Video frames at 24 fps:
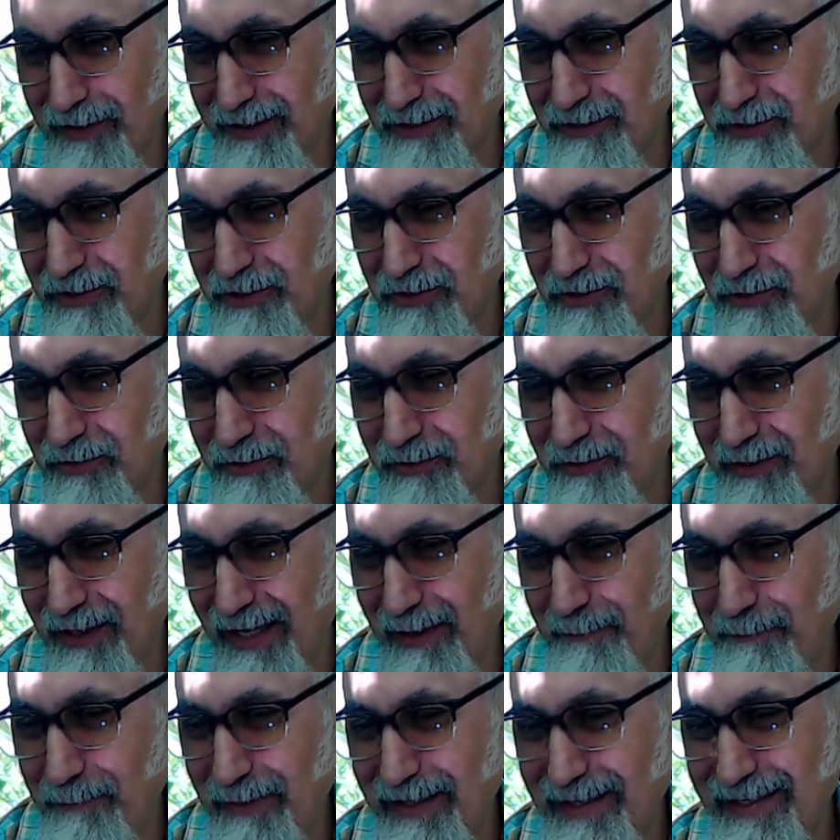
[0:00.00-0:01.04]
hey Chicho,
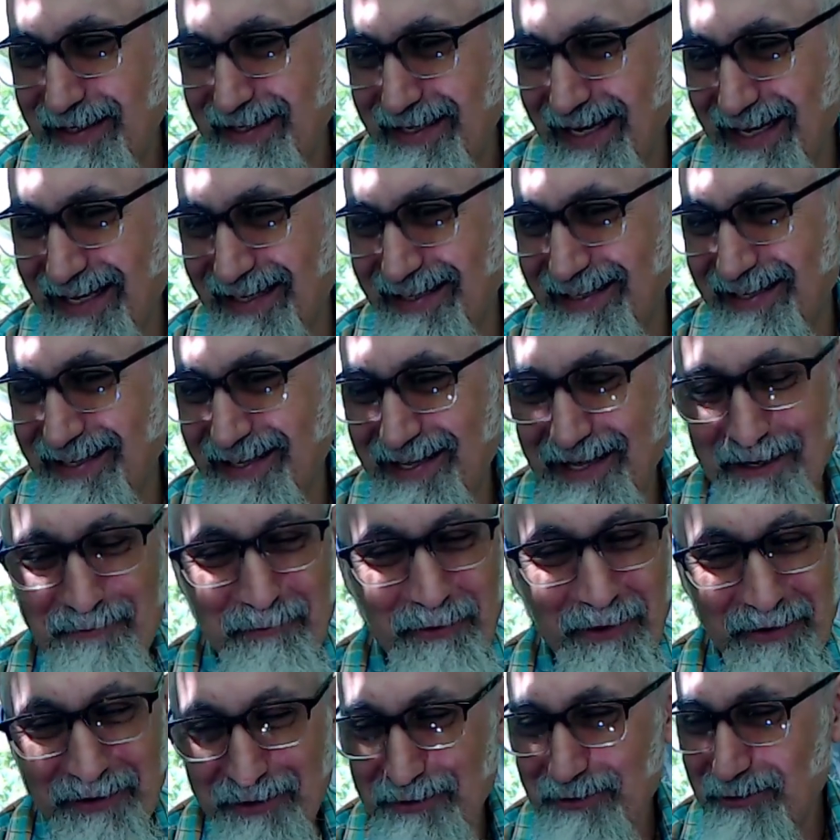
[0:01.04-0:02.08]
happy Canada Day, brother.